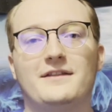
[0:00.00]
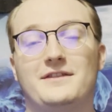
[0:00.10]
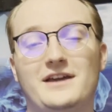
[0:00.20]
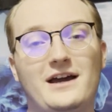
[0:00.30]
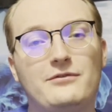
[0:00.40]

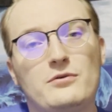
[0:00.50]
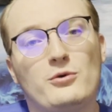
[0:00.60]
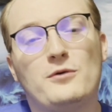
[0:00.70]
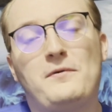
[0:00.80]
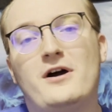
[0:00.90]
The ever
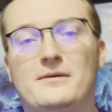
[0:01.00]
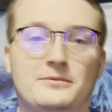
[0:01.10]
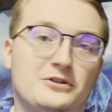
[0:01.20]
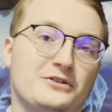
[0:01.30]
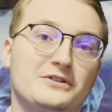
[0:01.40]
more
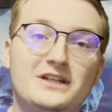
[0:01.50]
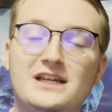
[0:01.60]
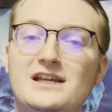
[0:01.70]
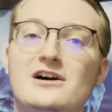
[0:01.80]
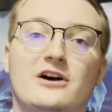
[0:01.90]
popular
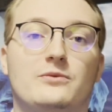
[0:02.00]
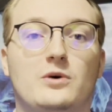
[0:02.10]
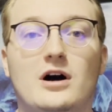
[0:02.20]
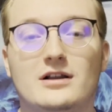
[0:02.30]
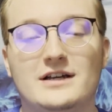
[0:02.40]
Neon
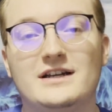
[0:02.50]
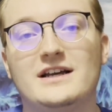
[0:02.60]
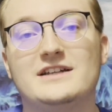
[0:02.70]
wallet